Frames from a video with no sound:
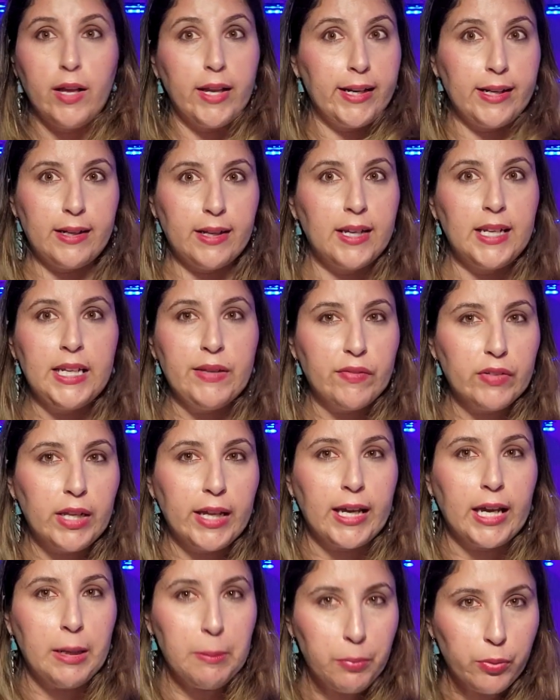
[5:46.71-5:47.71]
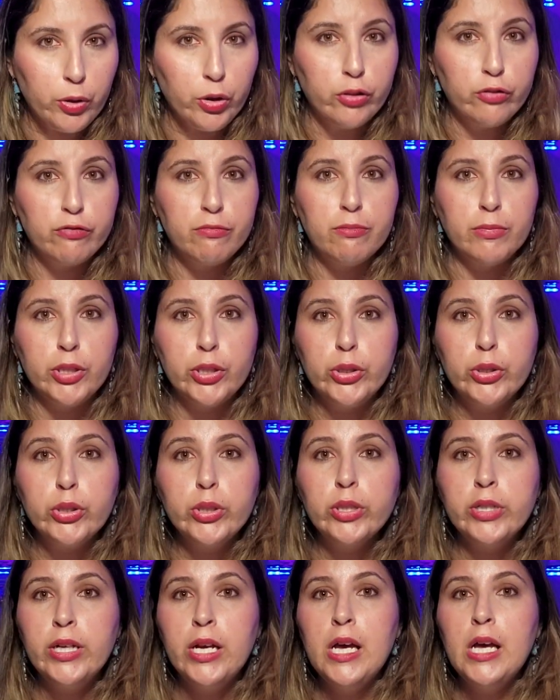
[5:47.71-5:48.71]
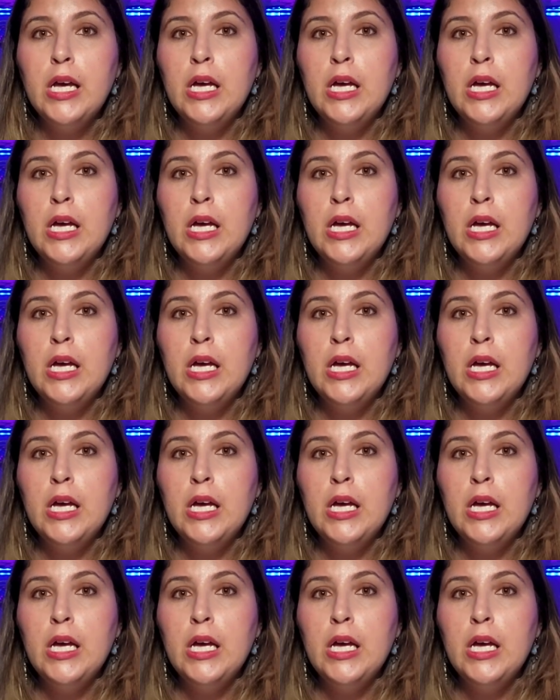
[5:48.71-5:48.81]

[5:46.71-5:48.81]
and can even like improve mood.